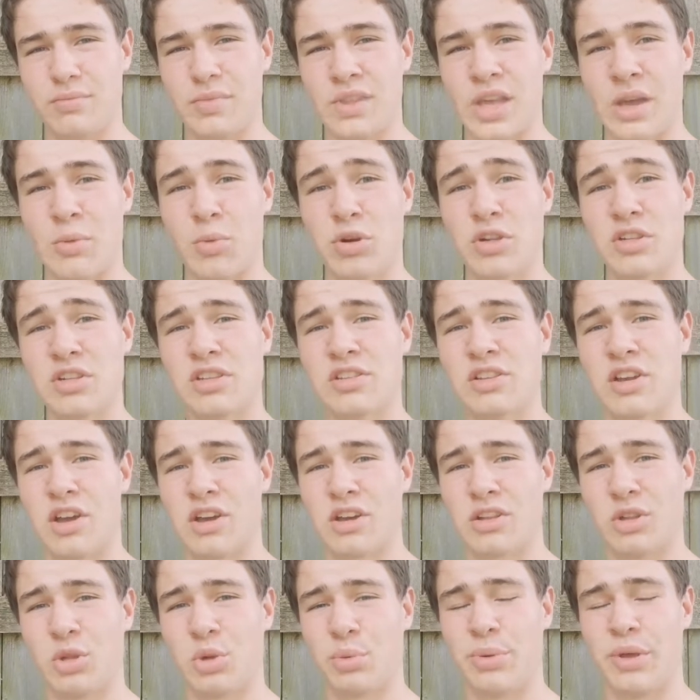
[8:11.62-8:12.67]
I wanted to
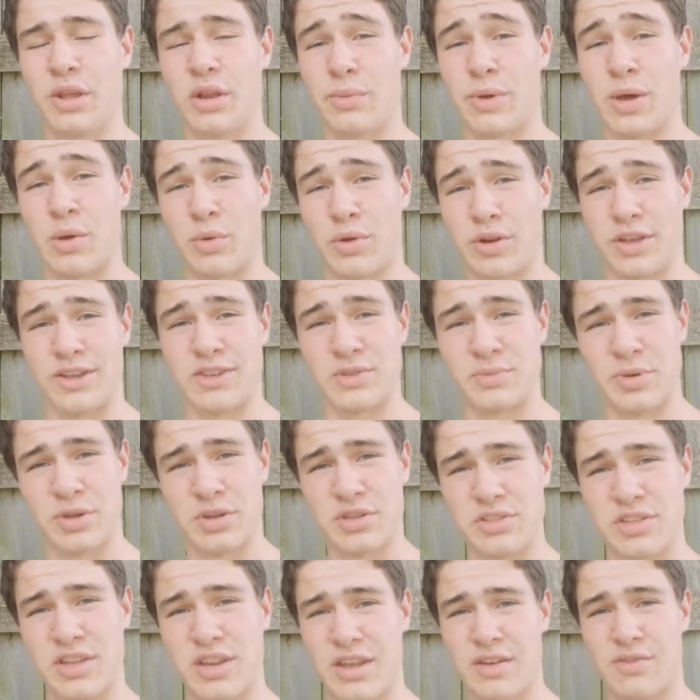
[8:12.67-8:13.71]
talk a little bit about what I
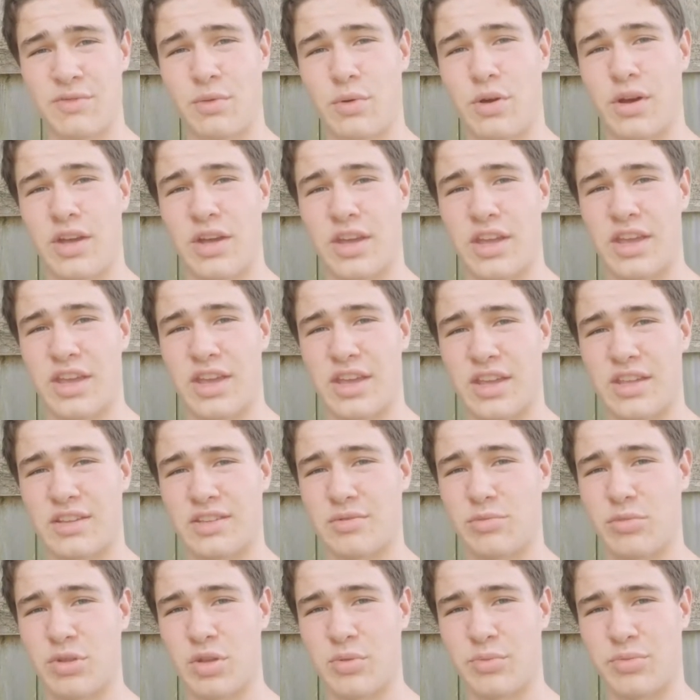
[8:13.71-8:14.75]
experienced at EFY and
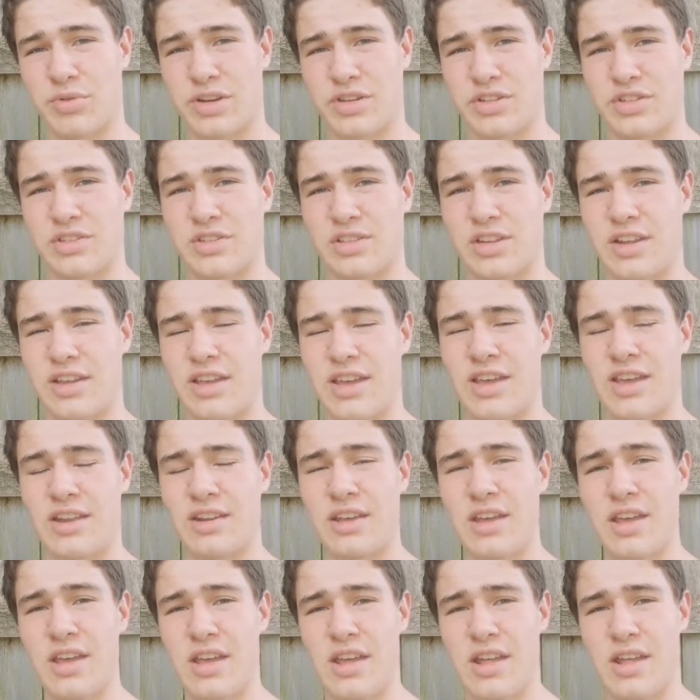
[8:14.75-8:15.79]
some of the impressions that I had
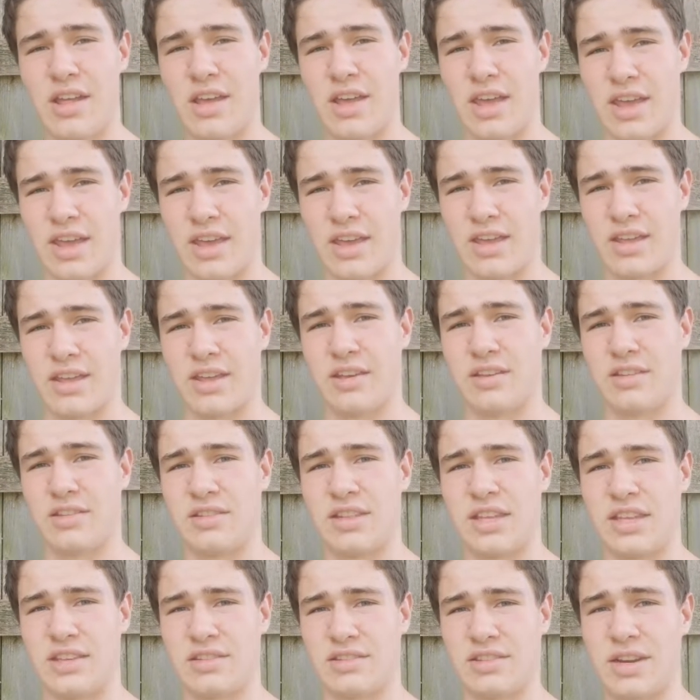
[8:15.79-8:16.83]
and
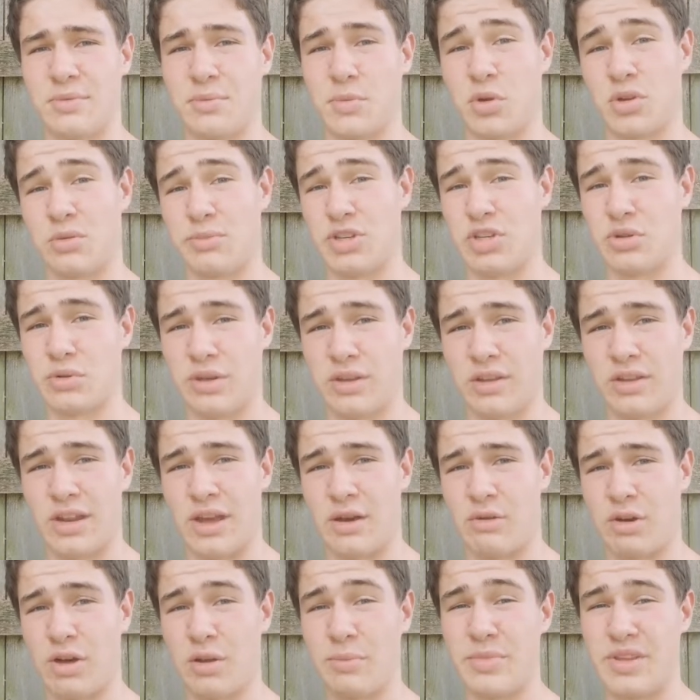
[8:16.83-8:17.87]
things that I'm going to be doing
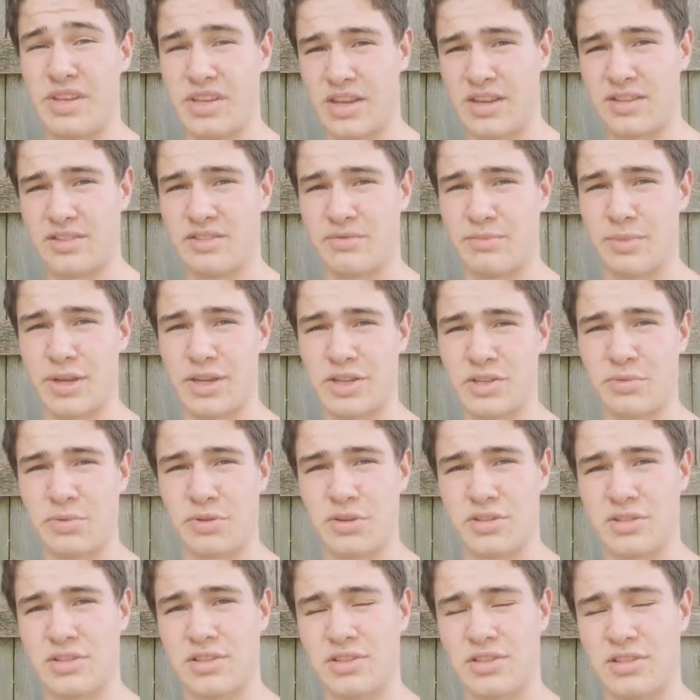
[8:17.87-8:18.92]
now on because of my
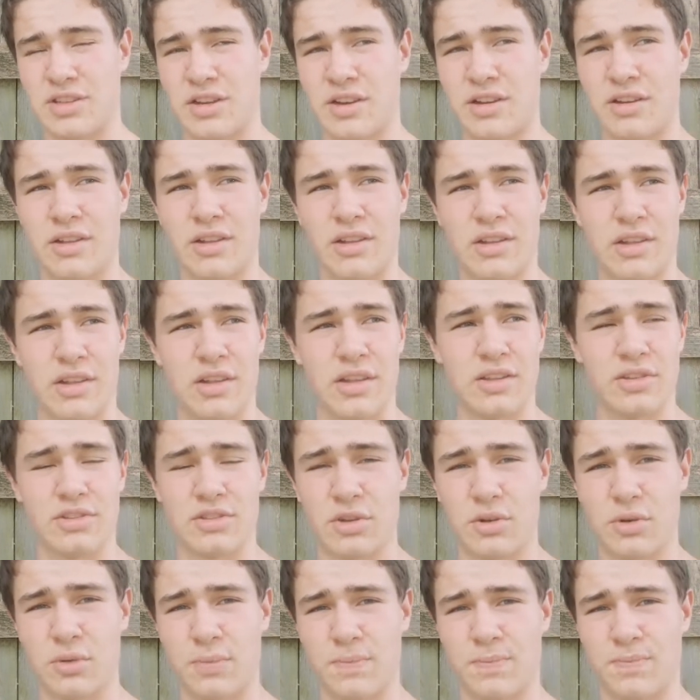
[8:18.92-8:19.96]
experiences there.
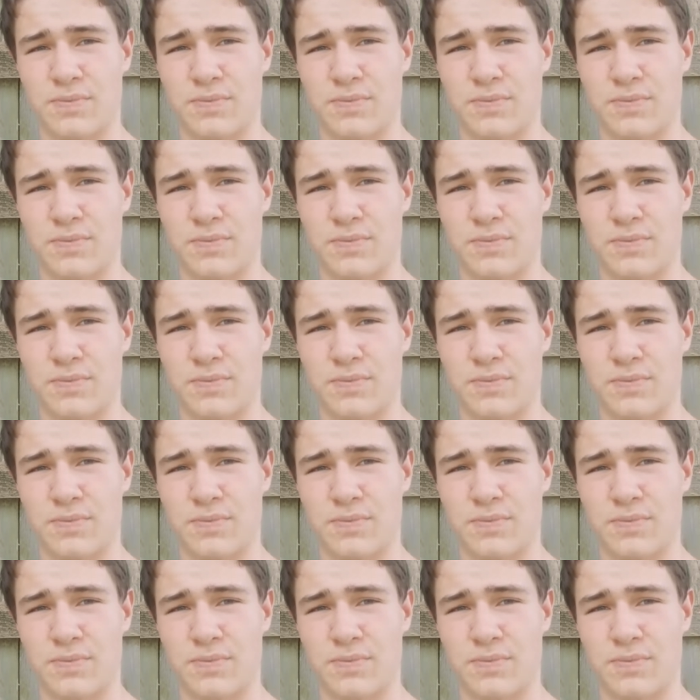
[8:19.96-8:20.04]
So